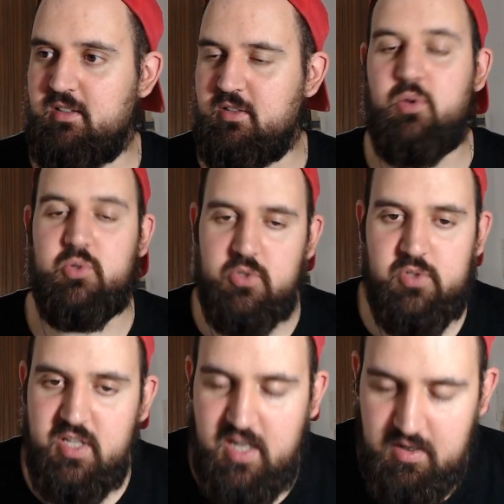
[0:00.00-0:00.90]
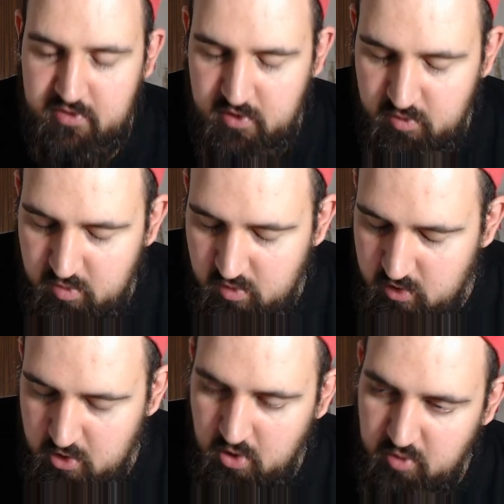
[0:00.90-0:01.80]
no, you, you can have
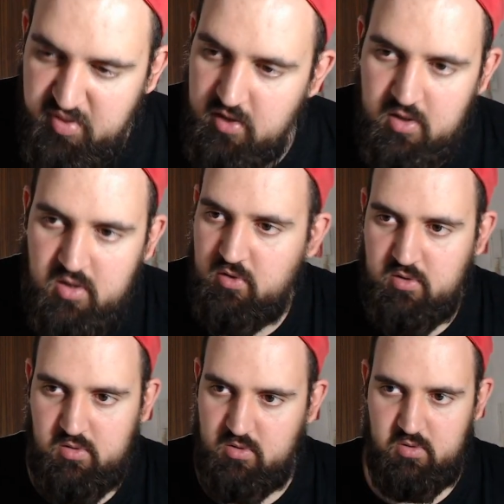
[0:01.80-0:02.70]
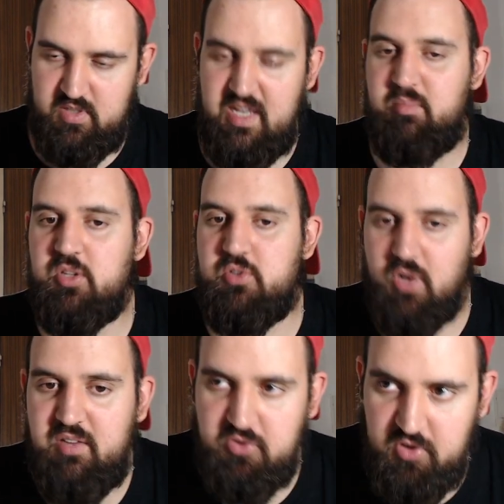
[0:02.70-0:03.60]
your opinions, uh, yeah, but you
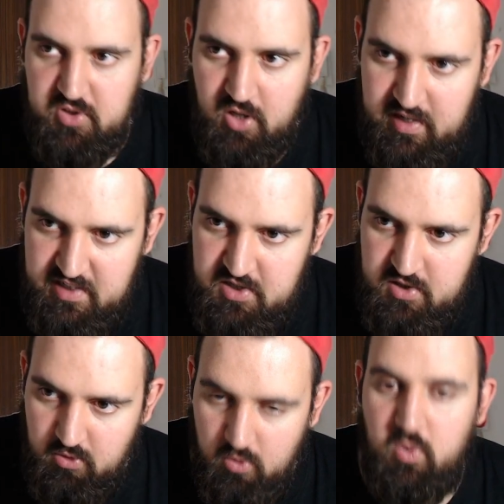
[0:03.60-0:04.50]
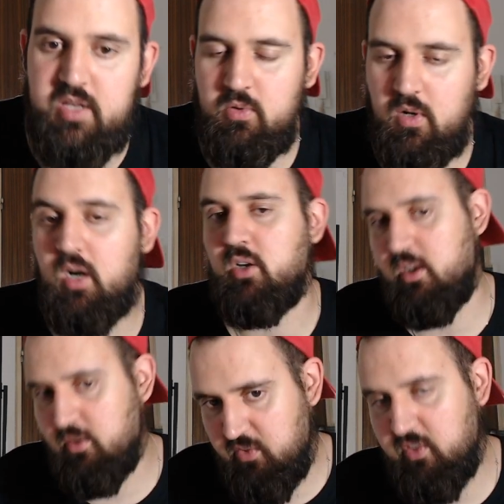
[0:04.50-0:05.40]
have to acknowledge when you are
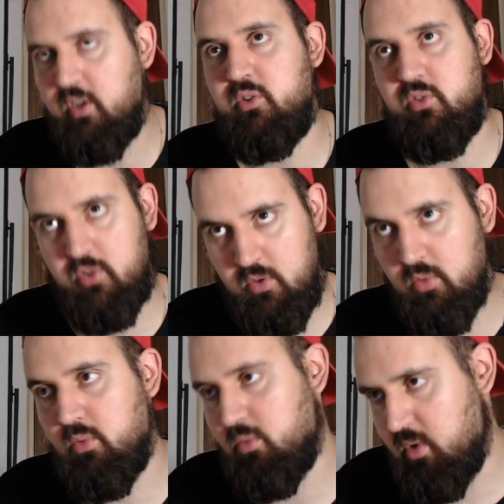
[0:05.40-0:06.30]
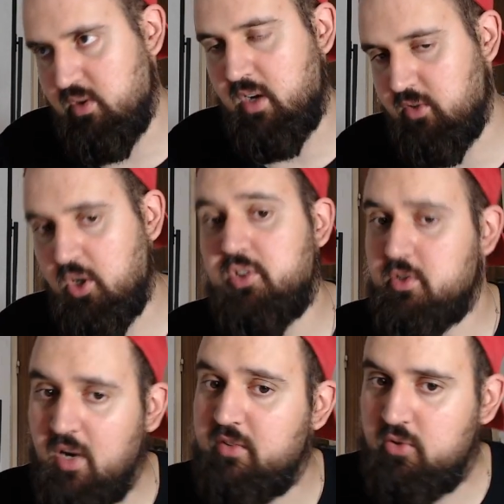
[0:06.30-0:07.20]
kind of serious and when you have a culture,
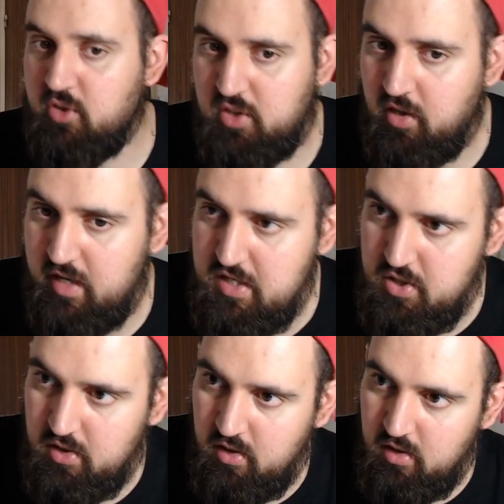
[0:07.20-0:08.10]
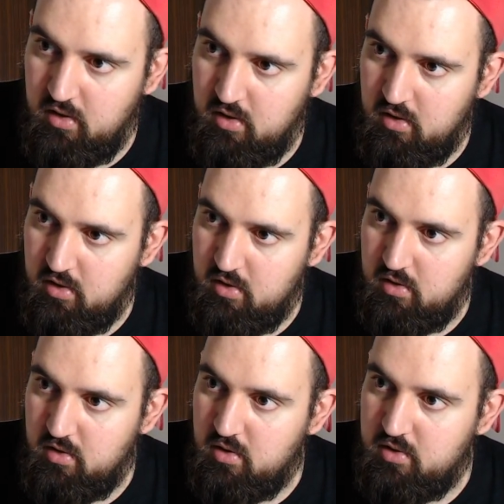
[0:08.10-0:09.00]
you have to acknowledge
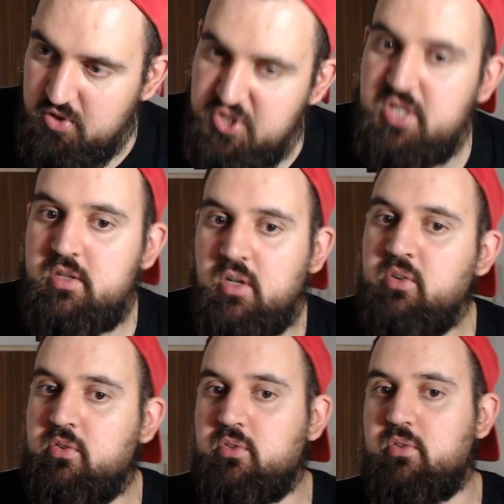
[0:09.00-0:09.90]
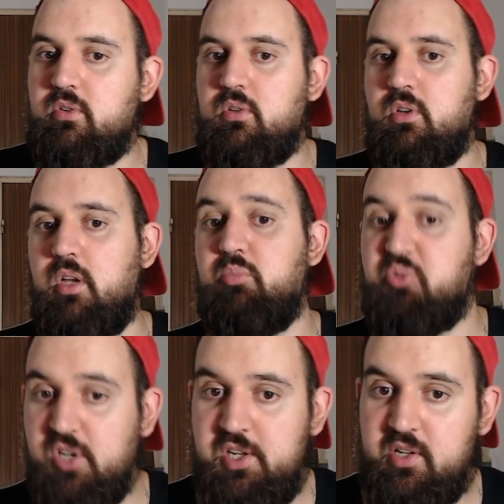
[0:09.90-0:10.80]
genius and
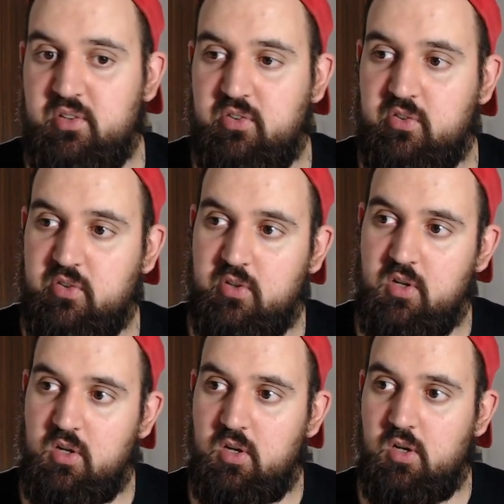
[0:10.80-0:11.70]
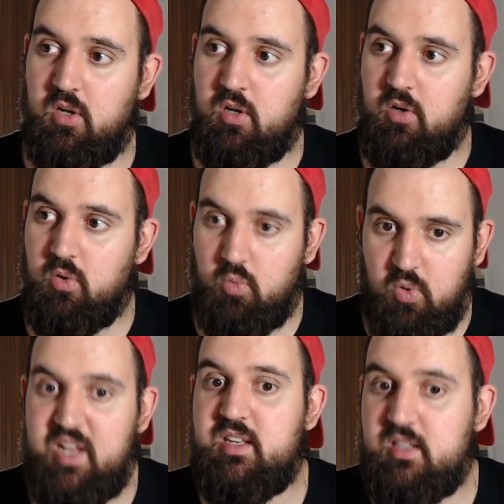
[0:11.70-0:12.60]
brilliance
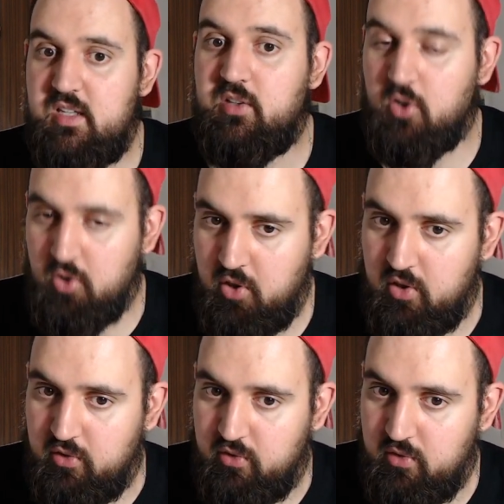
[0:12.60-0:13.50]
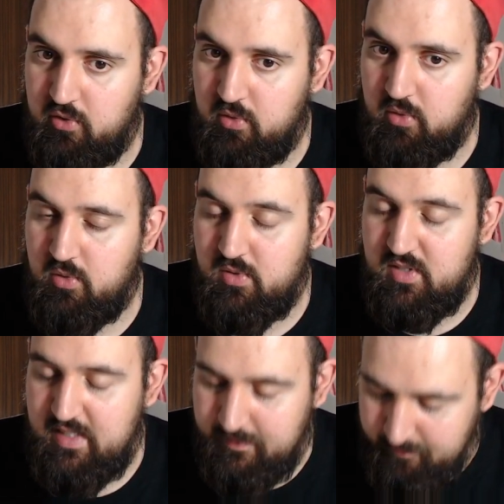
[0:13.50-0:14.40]
when it occurs. Yeah.